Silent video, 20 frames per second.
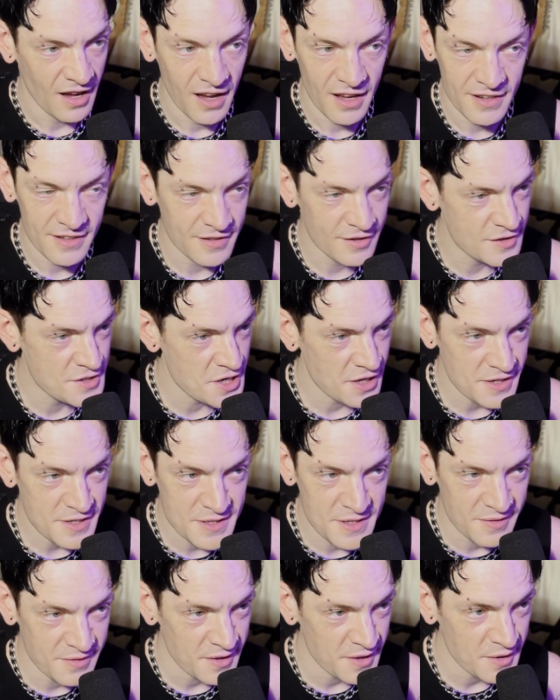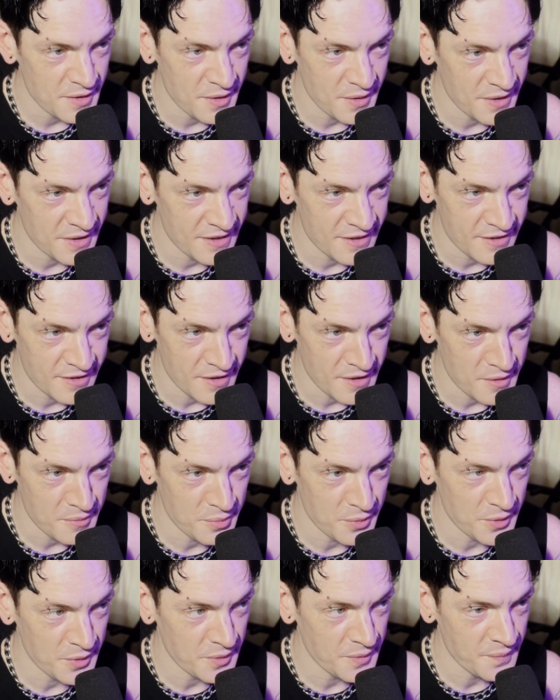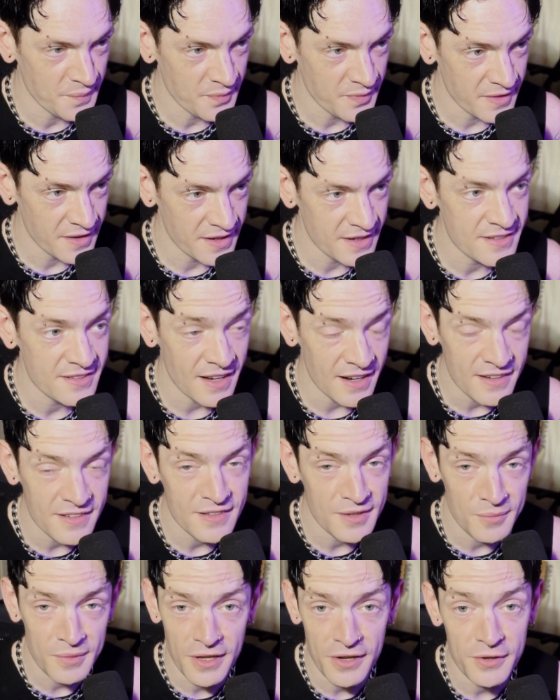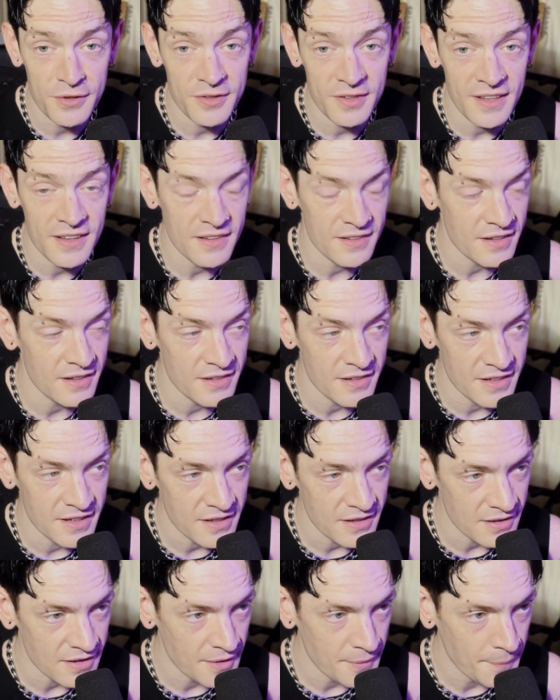And it's just the vocal and the sample. And he's added some low synths underneath.